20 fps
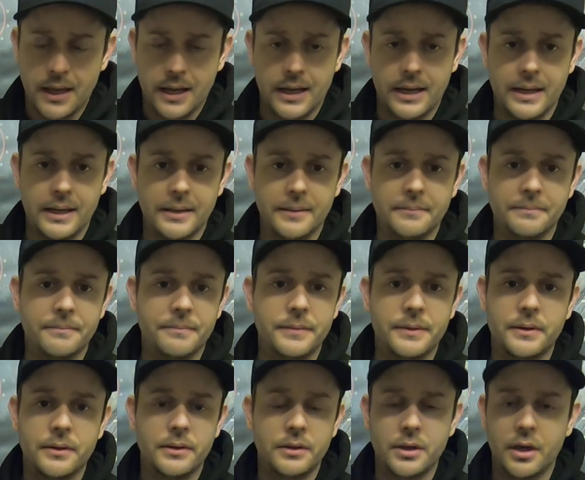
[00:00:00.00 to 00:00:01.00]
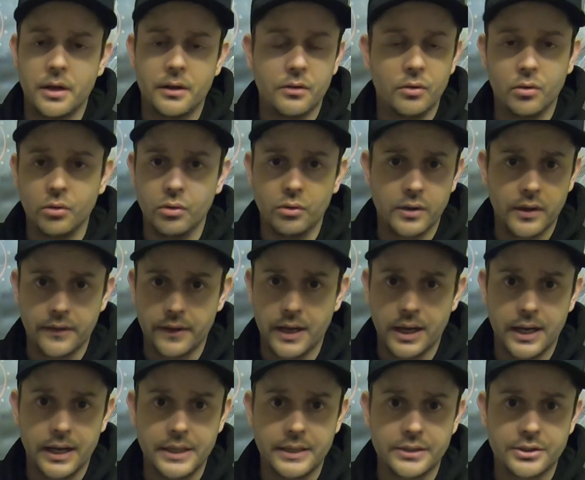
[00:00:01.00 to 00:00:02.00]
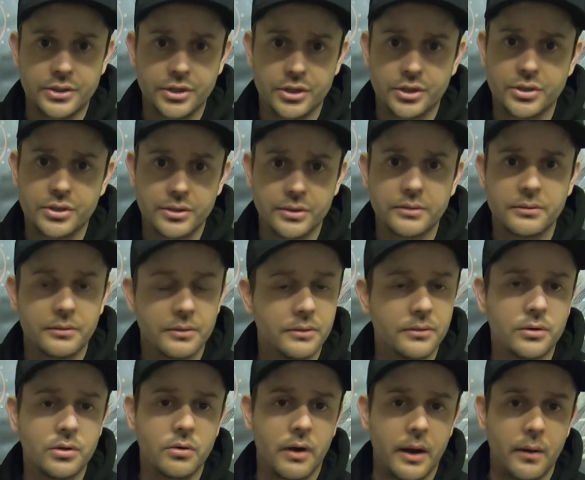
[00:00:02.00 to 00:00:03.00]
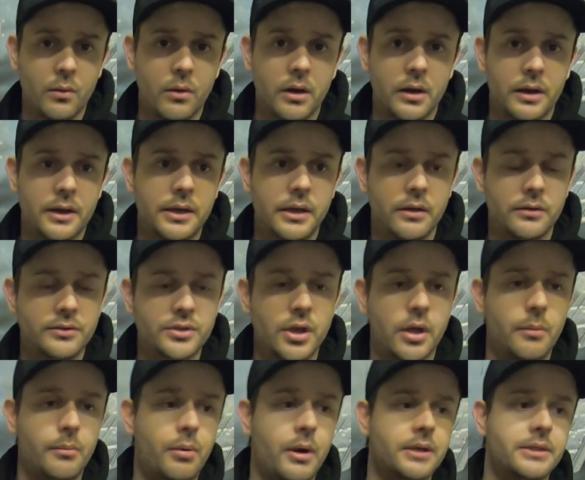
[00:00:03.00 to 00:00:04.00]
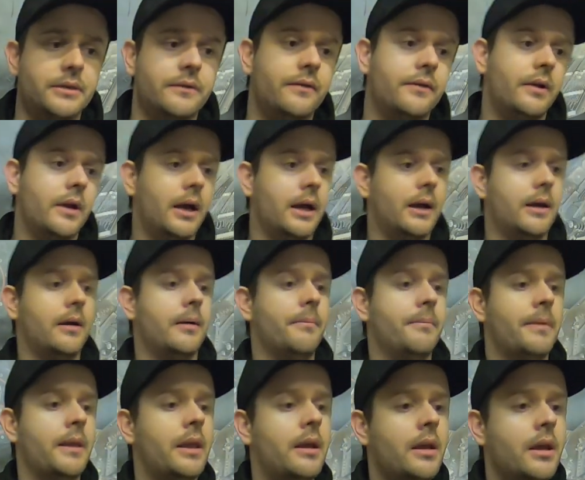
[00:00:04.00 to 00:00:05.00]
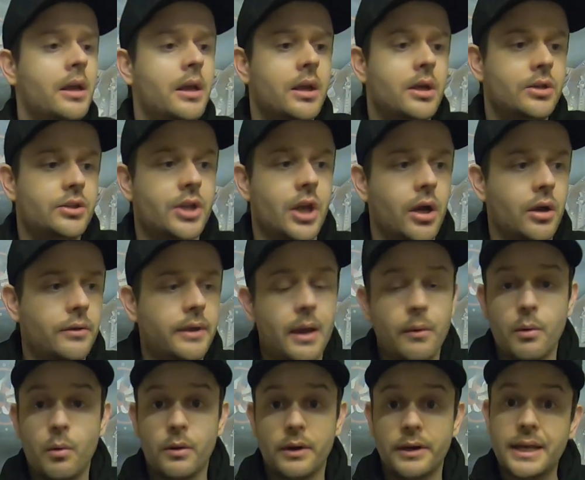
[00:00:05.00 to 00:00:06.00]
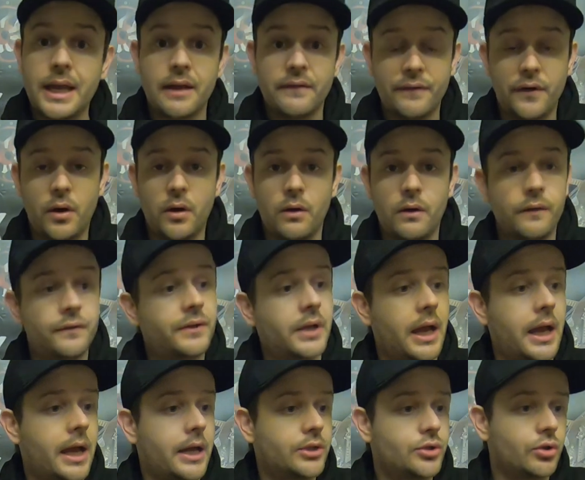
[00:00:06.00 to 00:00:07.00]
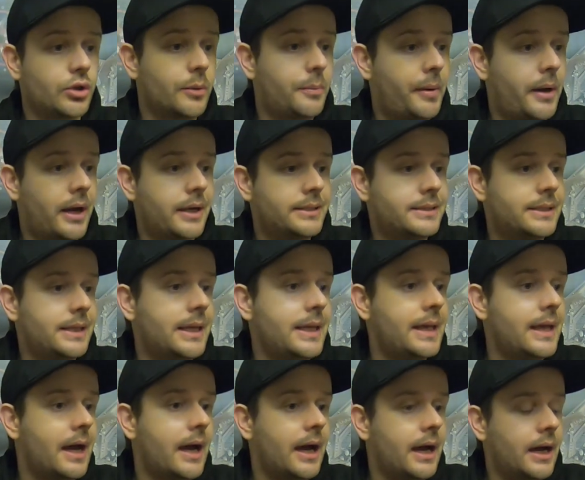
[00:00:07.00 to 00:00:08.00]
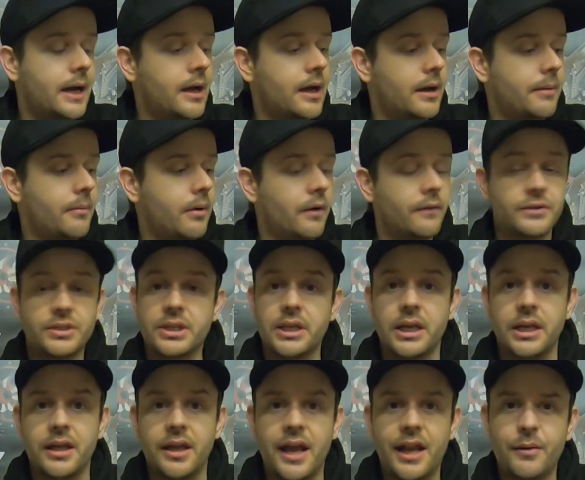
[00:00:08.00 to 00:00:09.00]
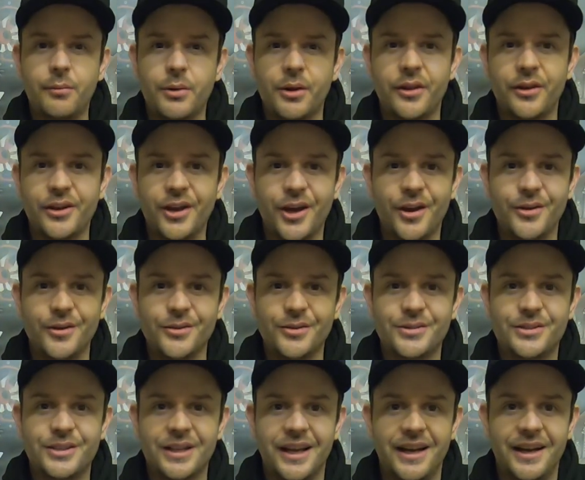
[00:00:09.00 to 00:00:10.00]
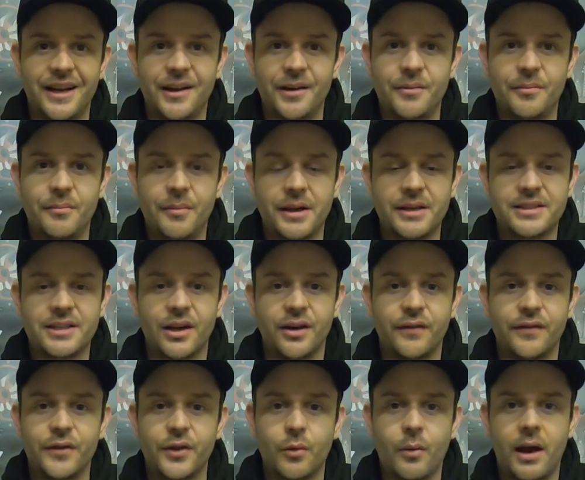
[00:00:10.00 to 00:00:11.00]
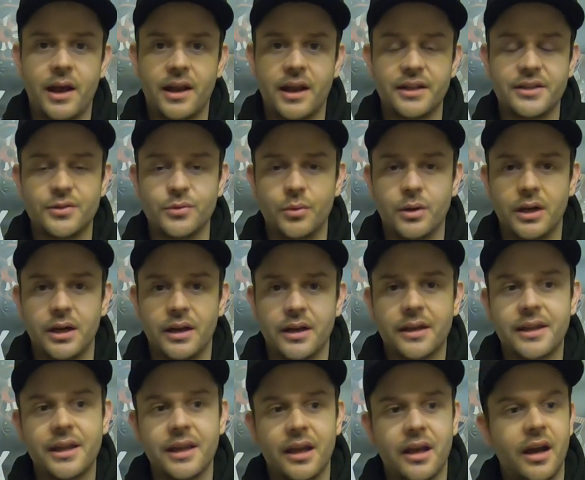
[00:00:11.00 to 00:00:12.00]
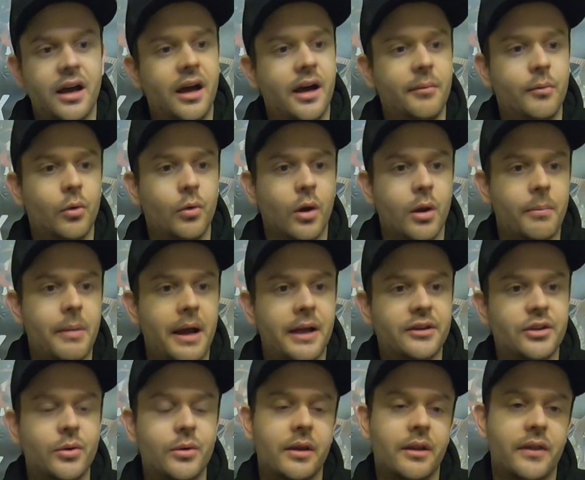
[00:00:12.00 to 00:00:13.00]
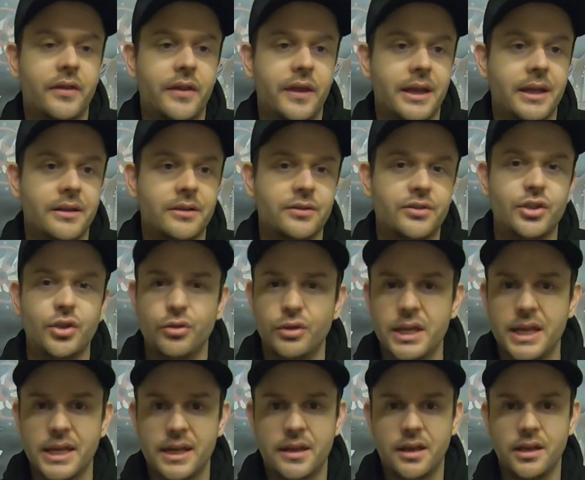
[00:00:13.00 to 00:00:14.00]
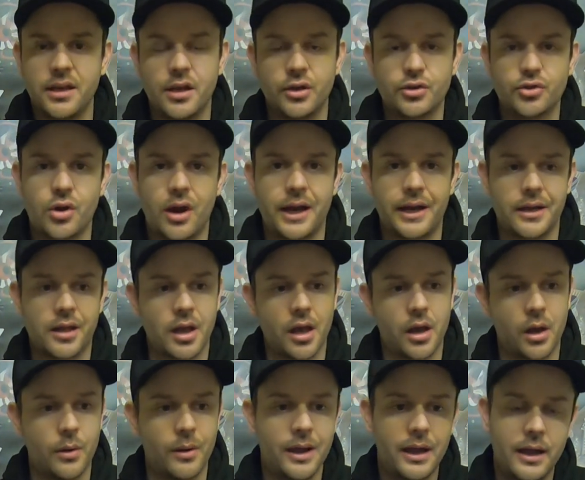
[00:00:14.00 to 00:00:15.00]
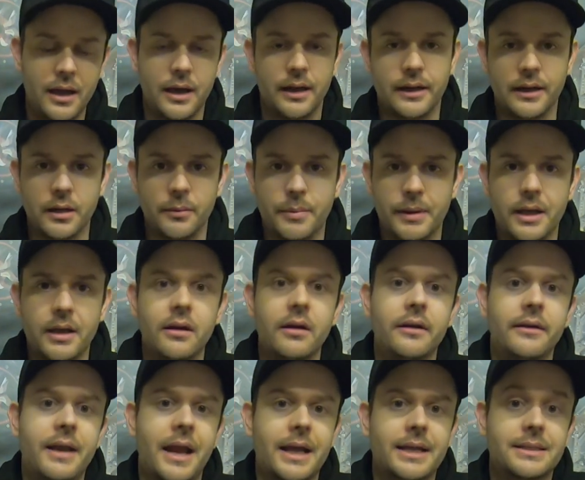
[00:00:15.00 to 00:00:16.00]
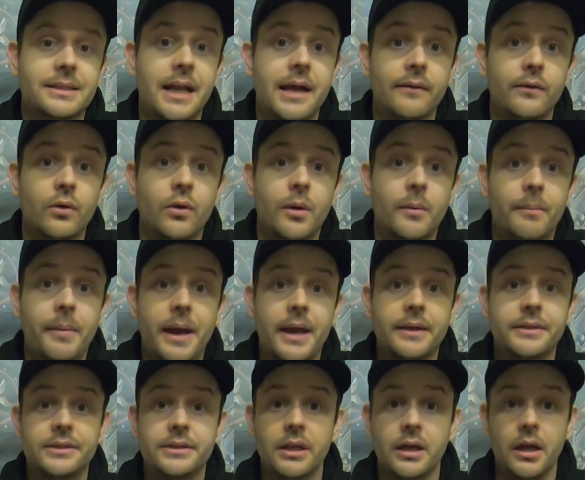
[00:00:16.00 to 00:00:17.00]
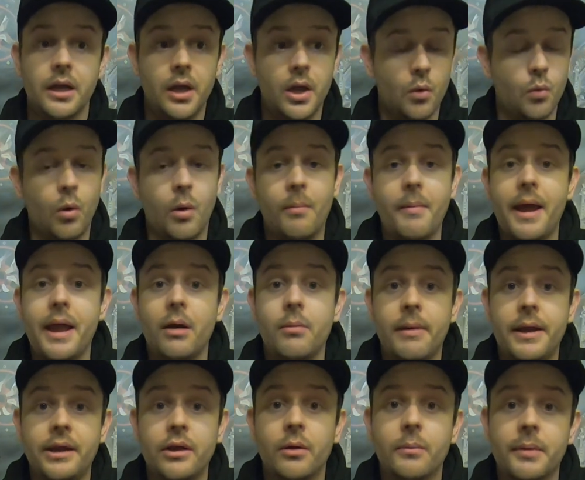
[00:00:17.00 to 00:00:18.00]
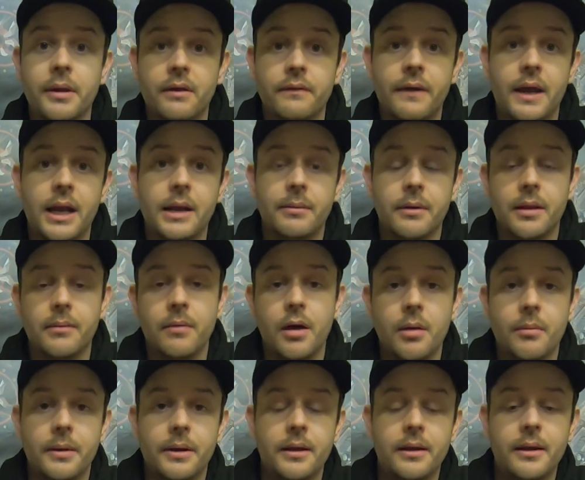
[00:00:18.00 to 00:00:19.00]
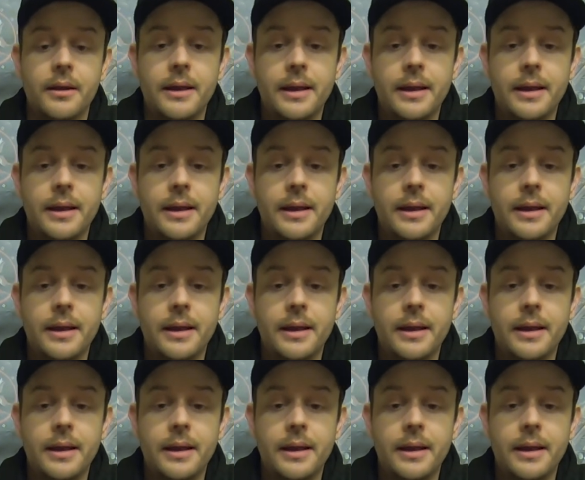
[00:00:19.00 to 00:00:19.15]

Um, you know, all the other guys, just great work, you know, so impressive. Um, so yeah, we wanted to get involved and join the party. Um, obviously anybody that knows um, myself and the way I'd like to work, I'm all about doing things unique, you know, trying to go a little bit next level compared to what may or may not be available at the moment.